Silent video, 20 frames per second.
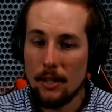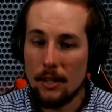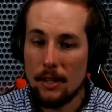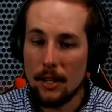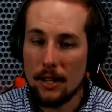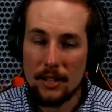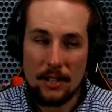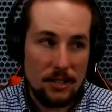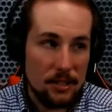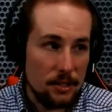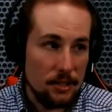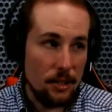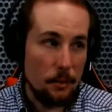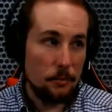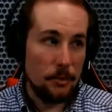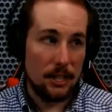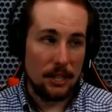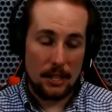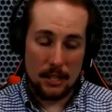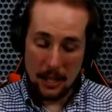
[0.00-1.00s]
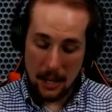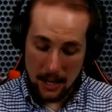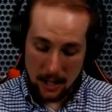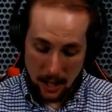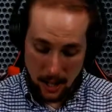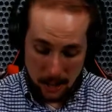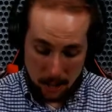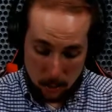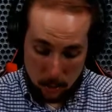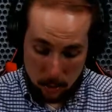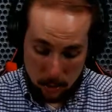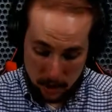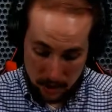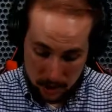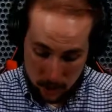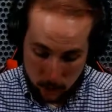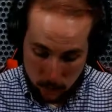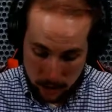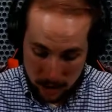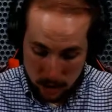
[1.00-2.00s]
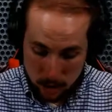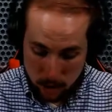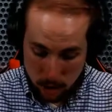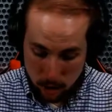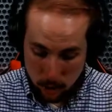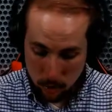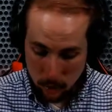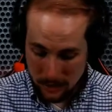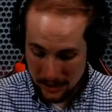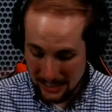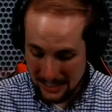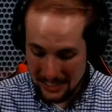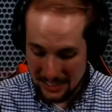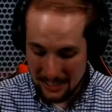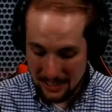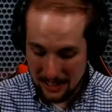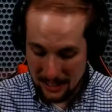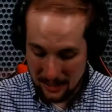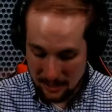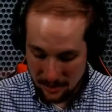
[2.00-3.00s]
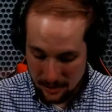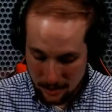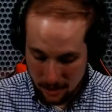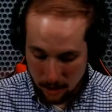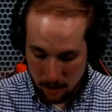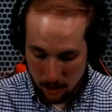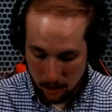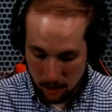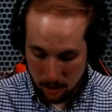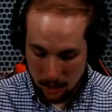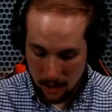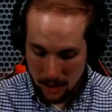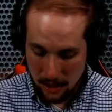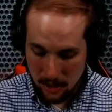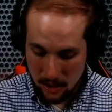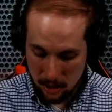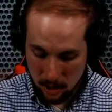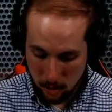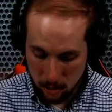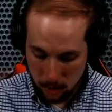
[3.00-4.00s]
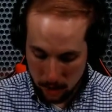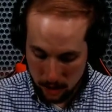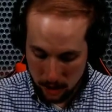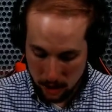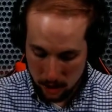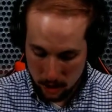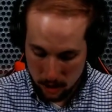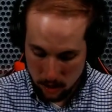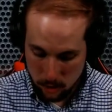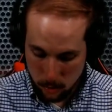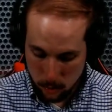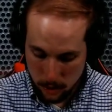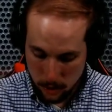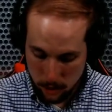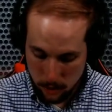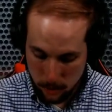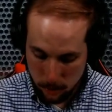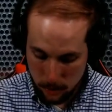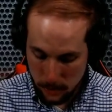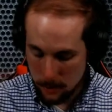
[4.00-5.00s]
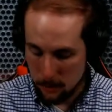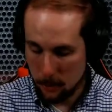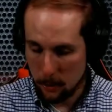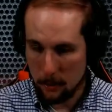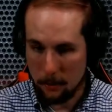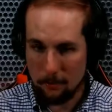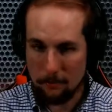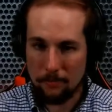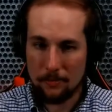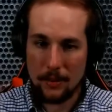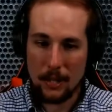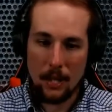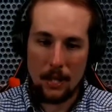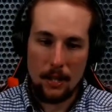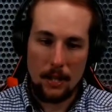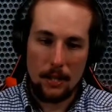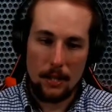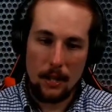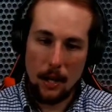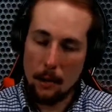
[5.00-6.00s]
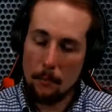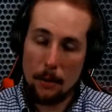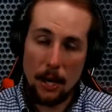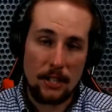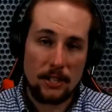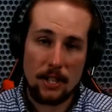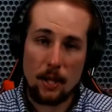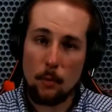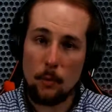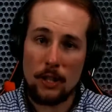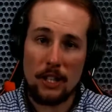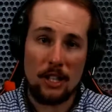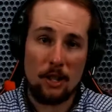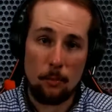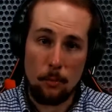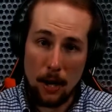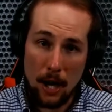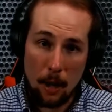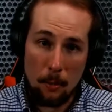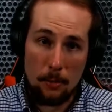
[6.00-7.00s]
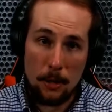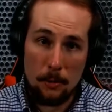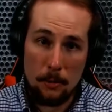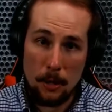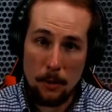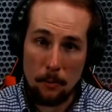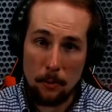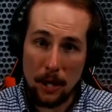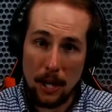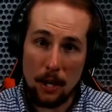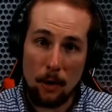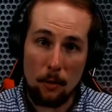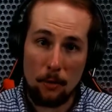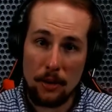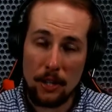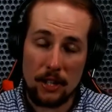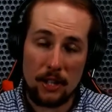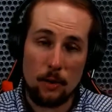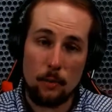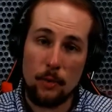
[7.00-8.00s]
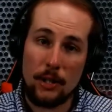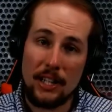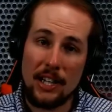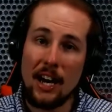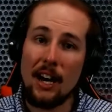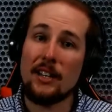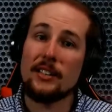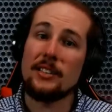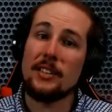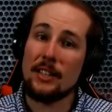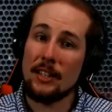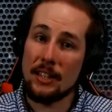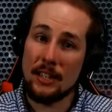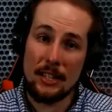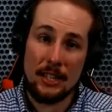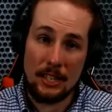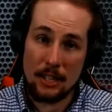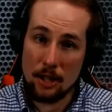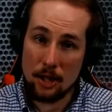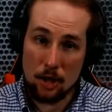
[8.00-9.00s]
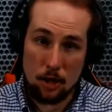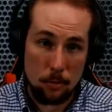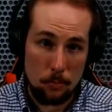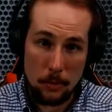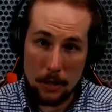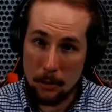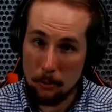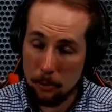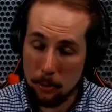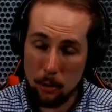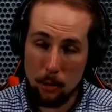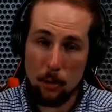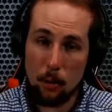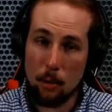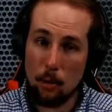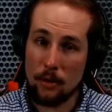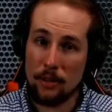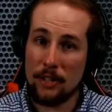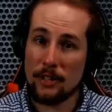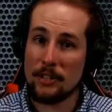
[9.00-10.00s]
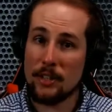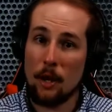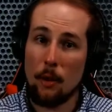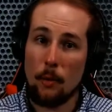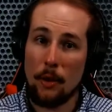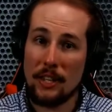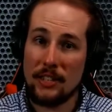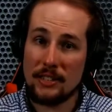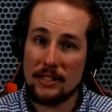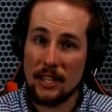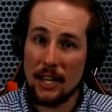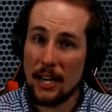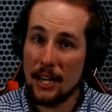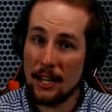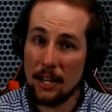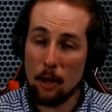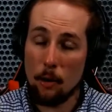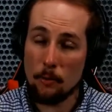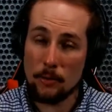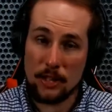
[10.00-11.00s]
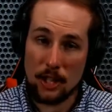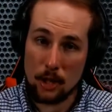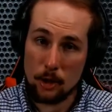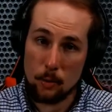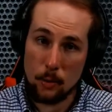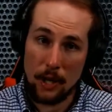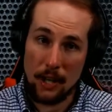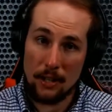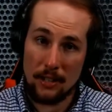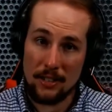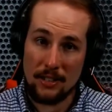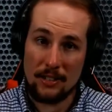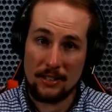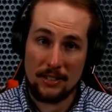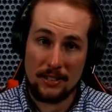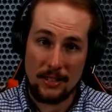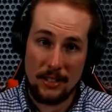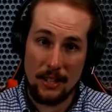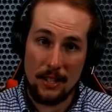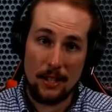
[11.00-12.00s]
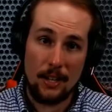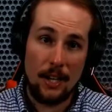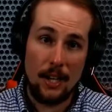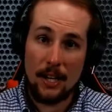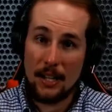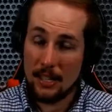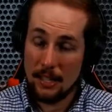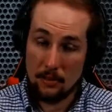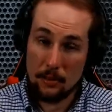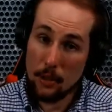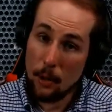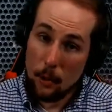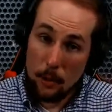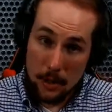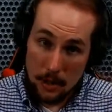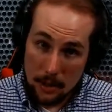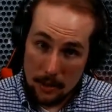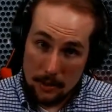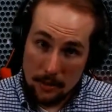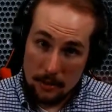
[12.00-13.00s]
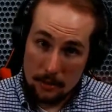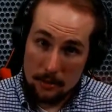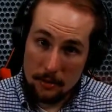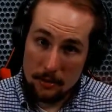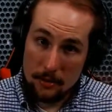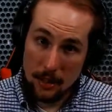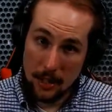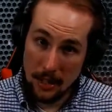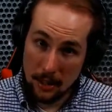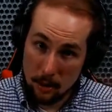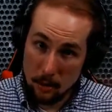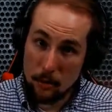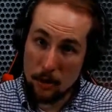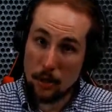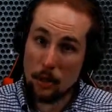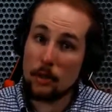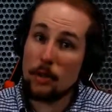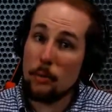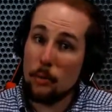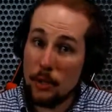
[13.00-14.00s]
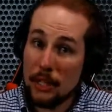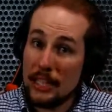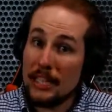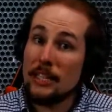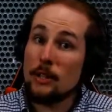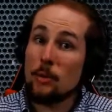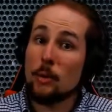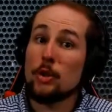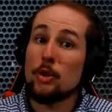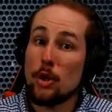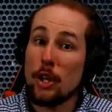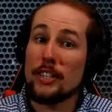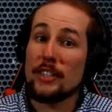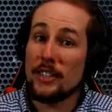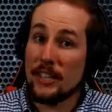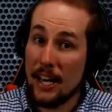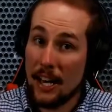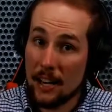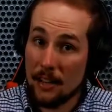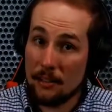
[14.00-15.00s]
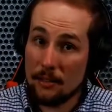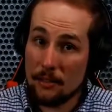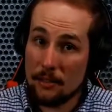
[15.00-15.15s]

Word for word: And this is something that I, I do think that we genuinely need to consider in our relations with other people. Now, I'm not saying we need to browbeat people. I don't think that we constantly need to just be a bullhorn that's always saying homosexuality is a sin, even though it is. And I do think that we need to address that.